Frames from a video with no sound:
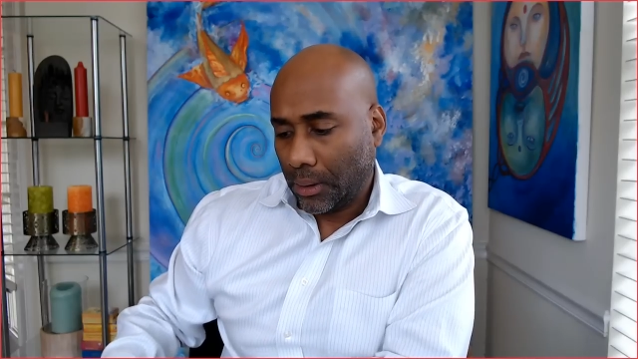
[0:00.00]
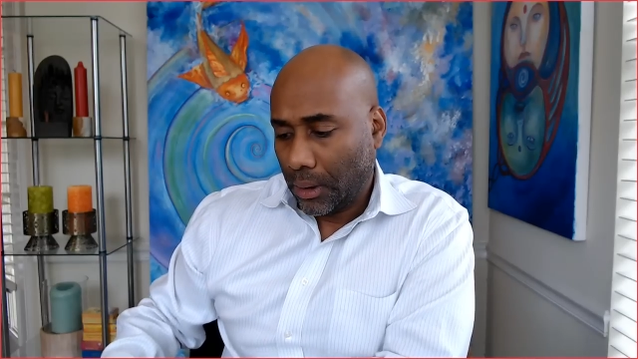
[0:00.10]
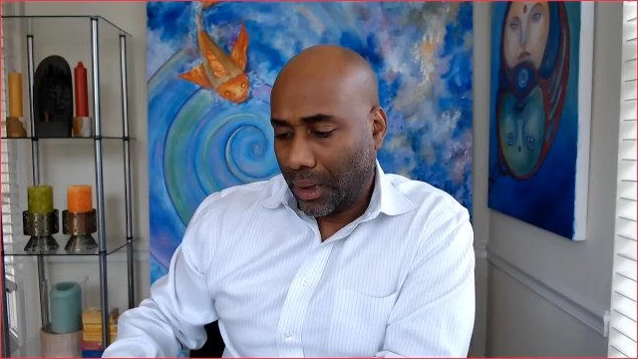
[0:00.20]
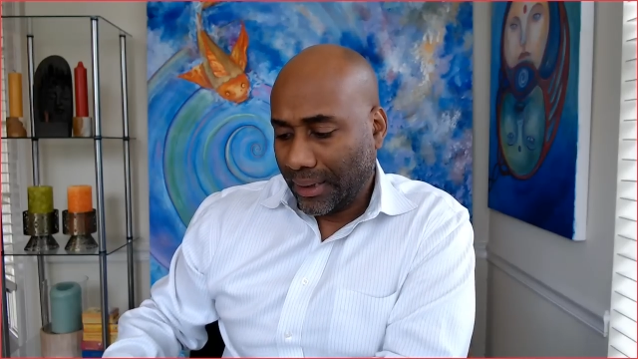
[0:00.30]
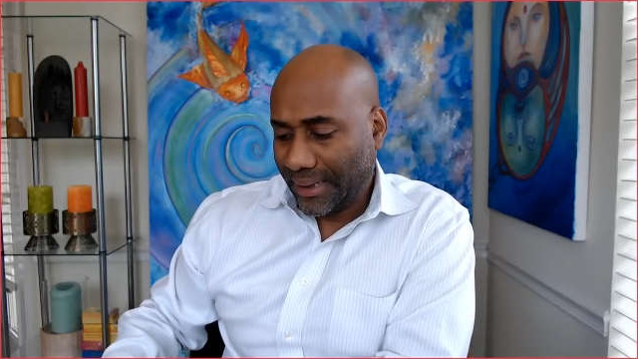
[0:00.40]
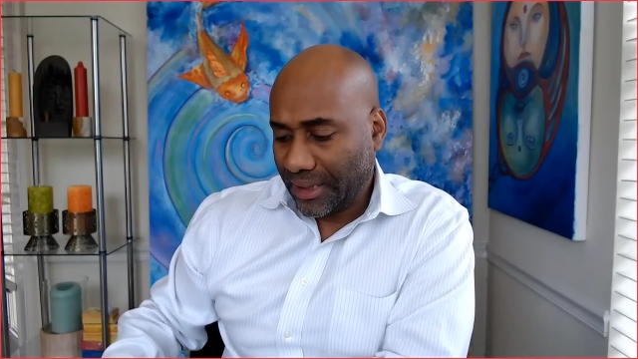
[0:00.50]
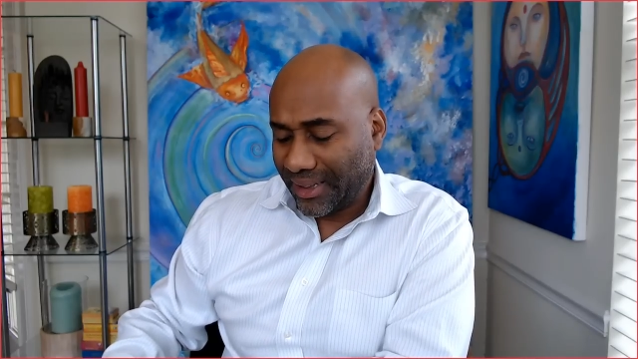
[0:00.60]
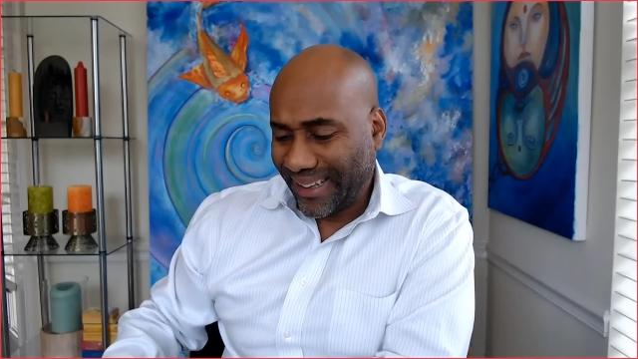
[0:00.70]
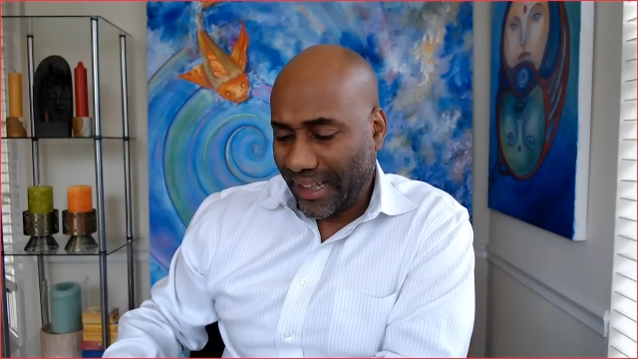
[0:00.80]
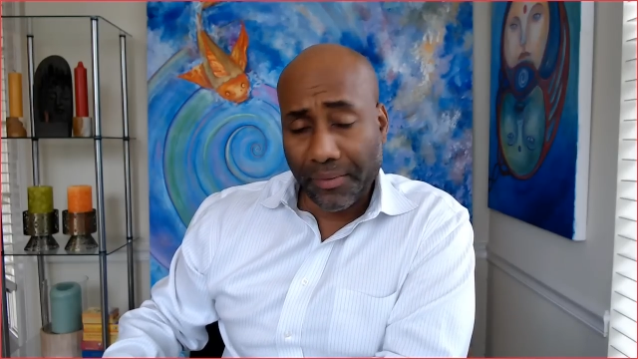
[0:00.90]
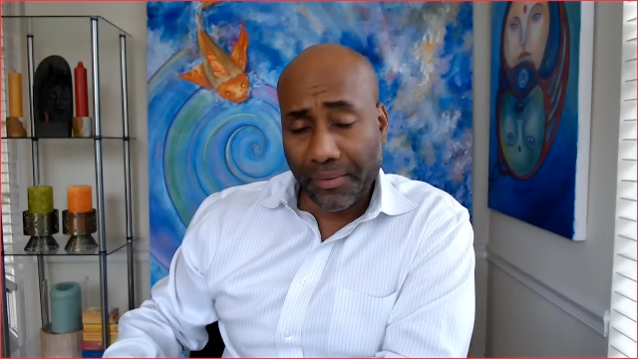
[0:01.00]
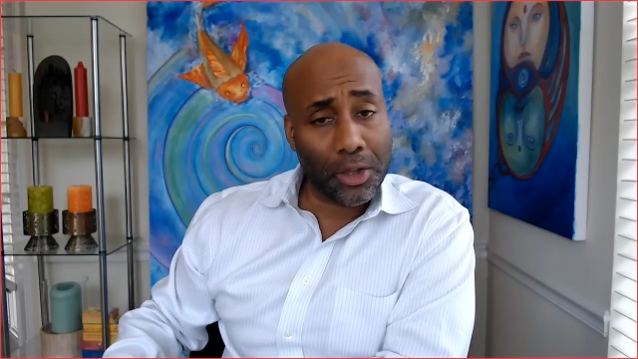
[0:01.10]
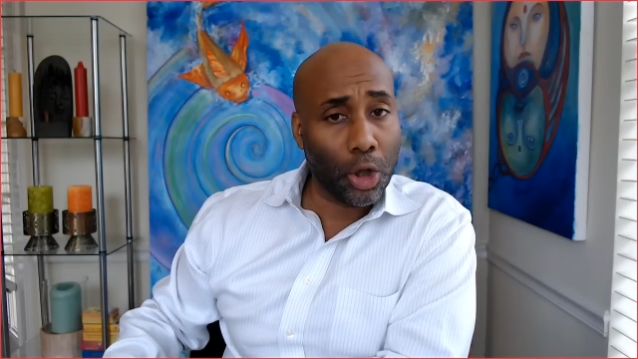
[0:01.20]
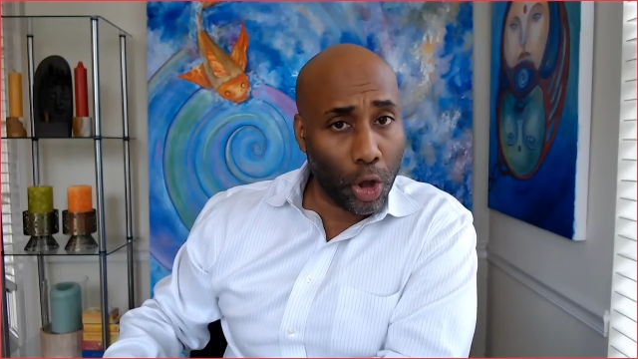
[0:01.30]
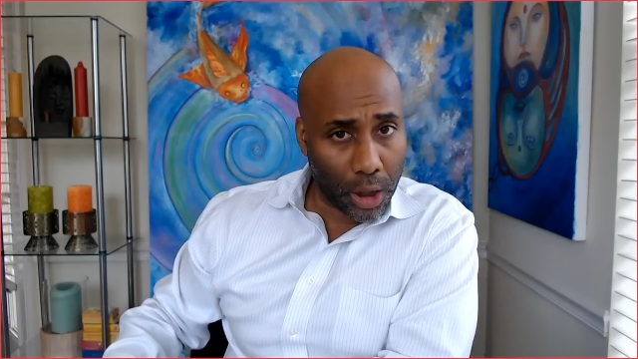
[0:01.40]
at least give it a
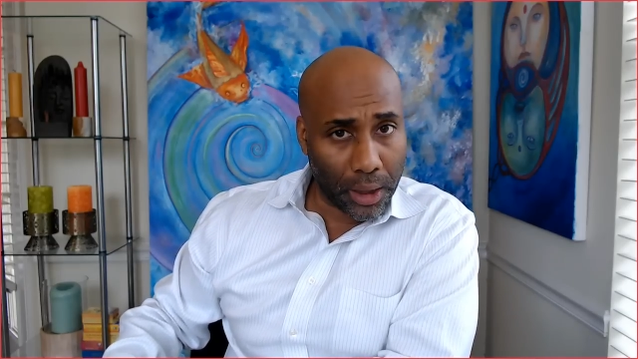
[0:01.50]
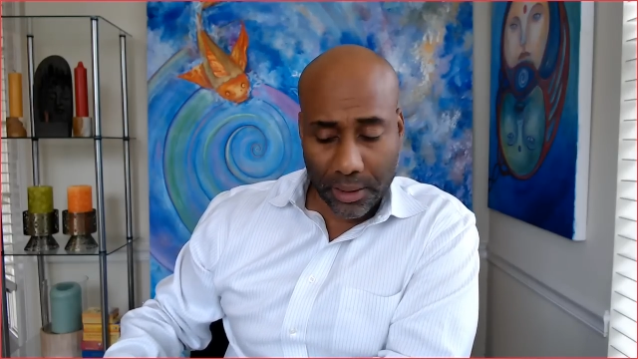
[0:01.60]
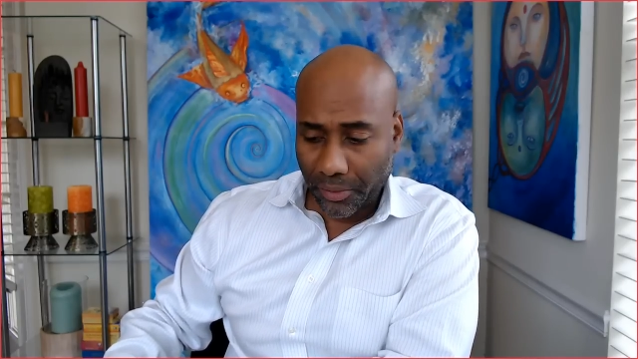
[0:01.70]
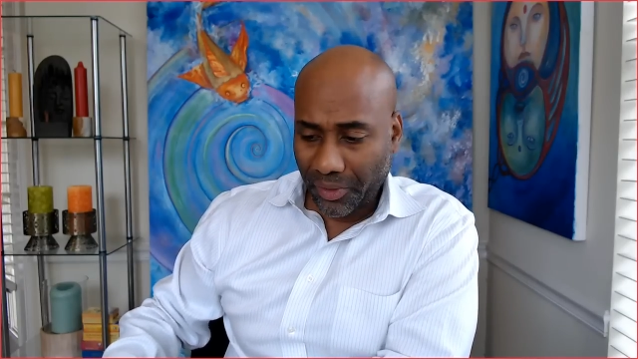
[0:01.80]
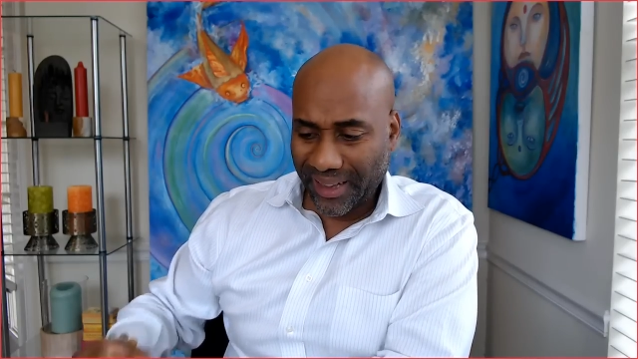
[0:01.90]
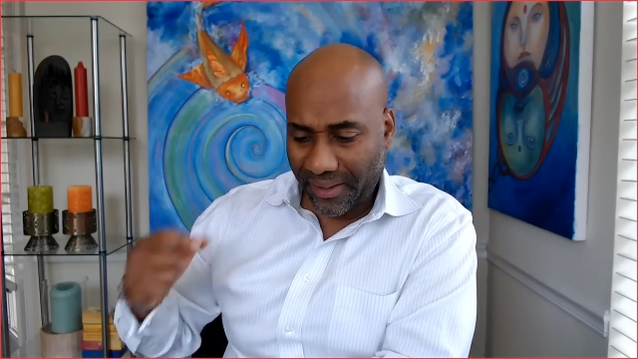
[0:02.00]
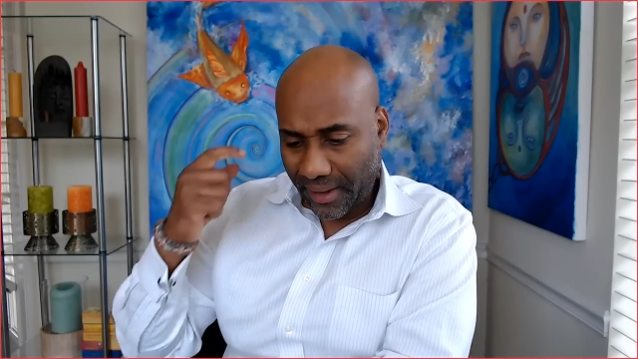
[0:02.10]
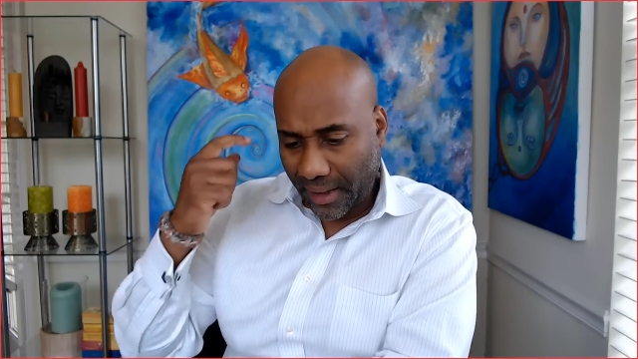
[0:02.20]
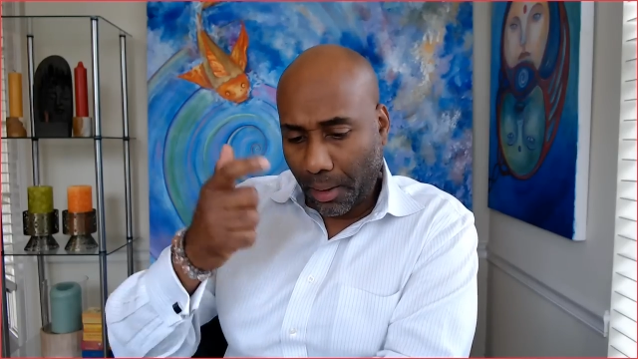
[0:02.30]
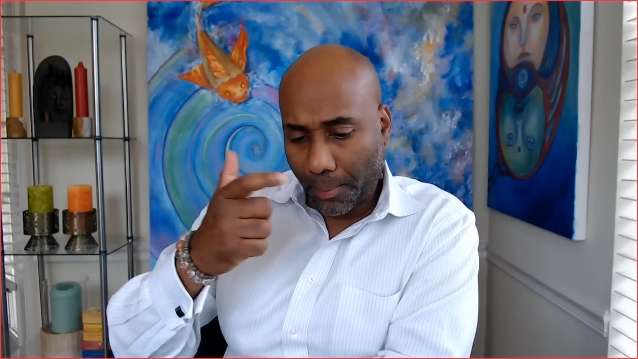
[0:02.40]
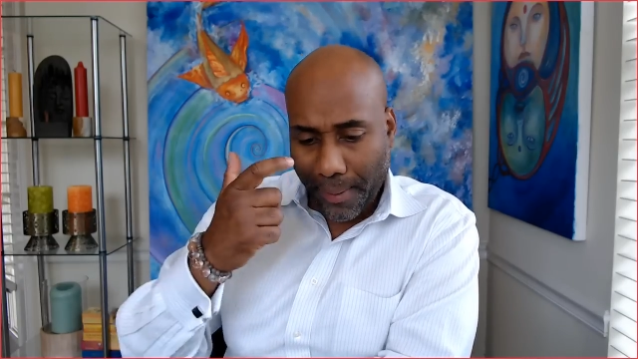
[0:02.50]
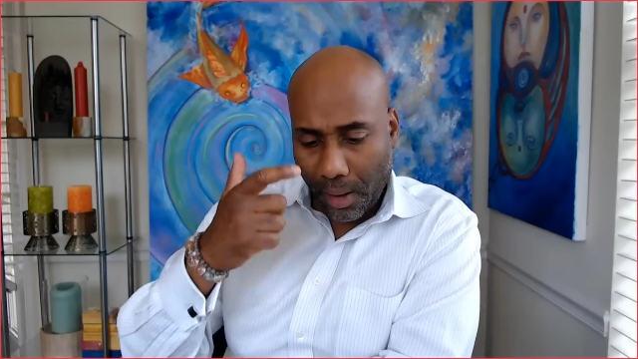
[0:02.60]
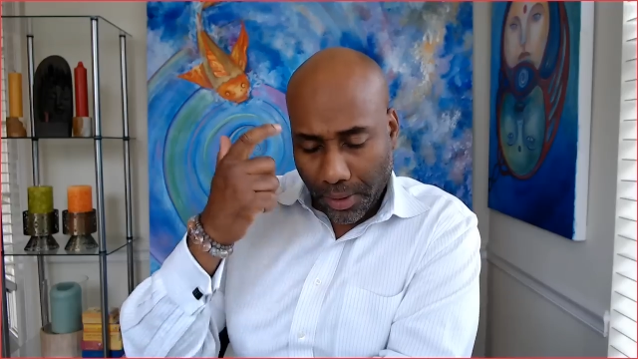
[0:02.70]
look to really think about.